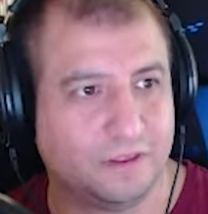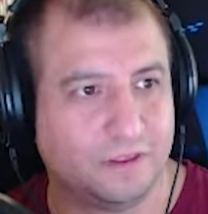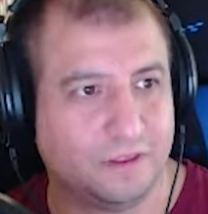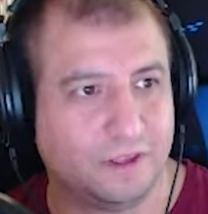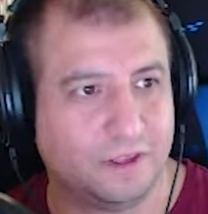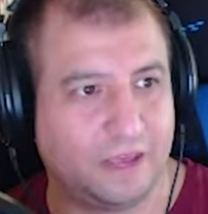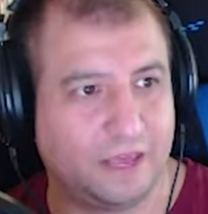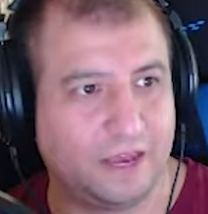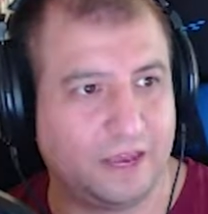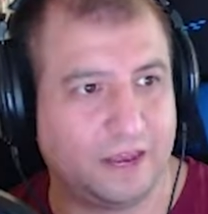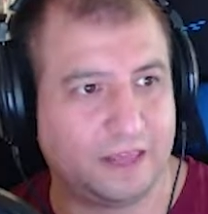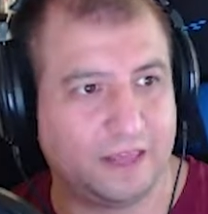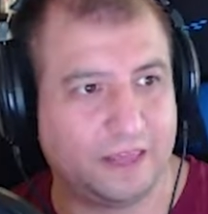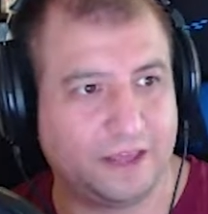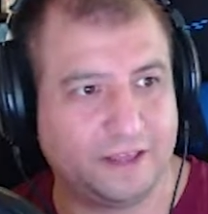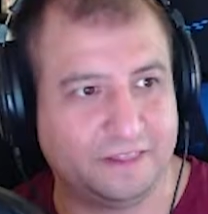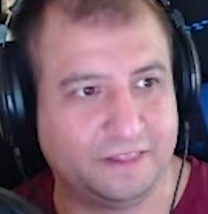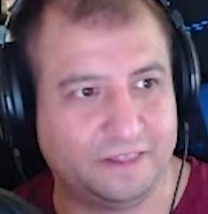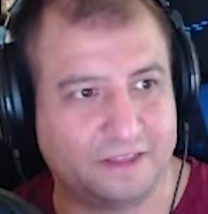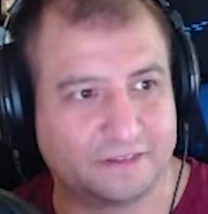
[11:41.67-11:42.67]
And I
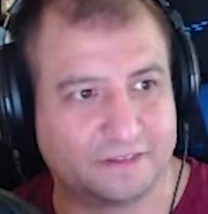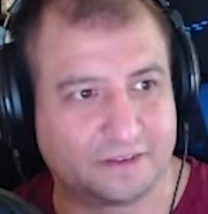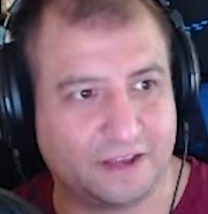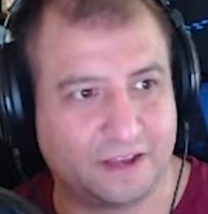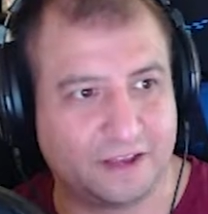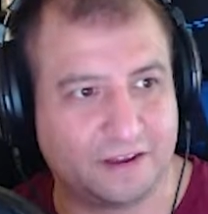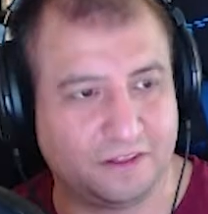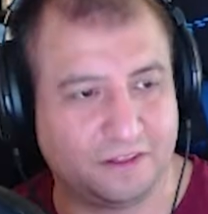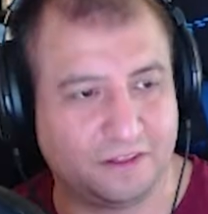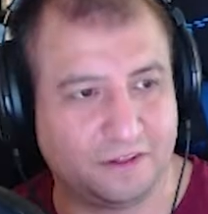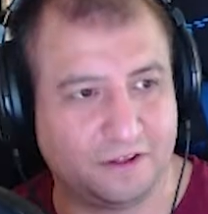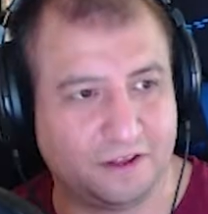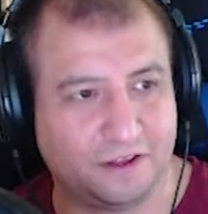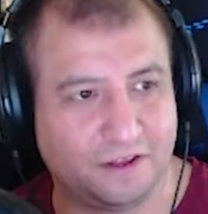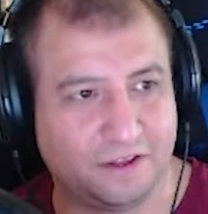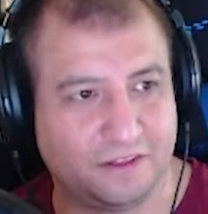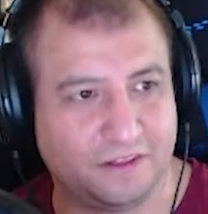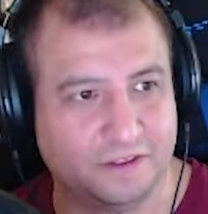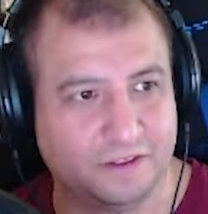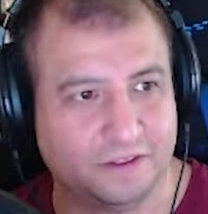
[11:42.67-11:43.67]
like this kind of
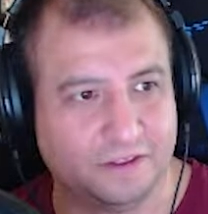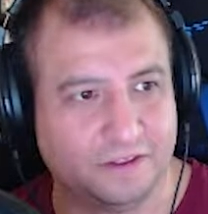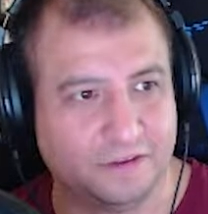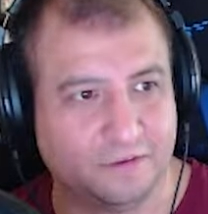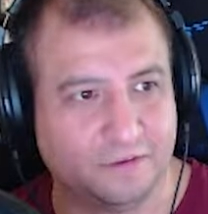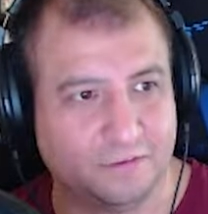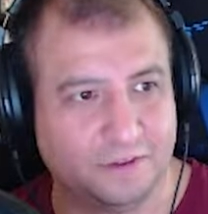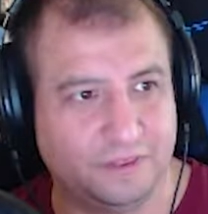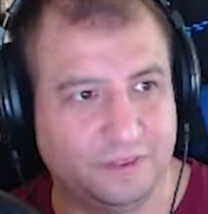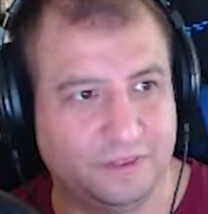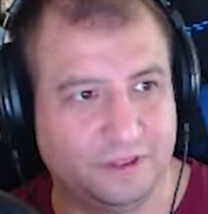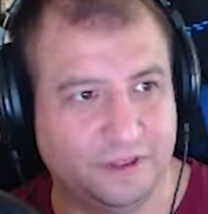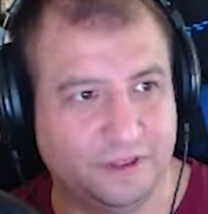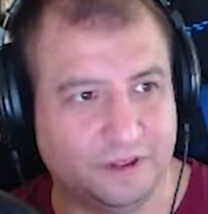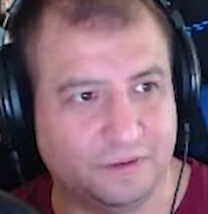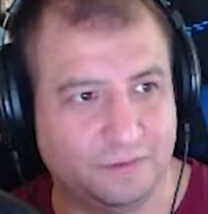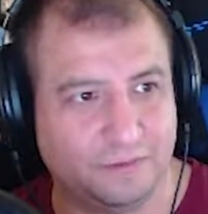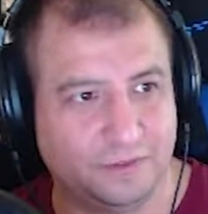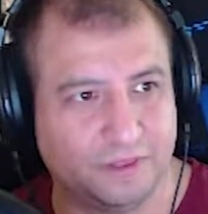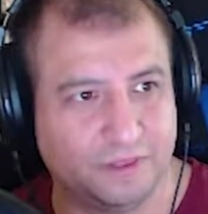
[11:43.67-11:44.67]
look with the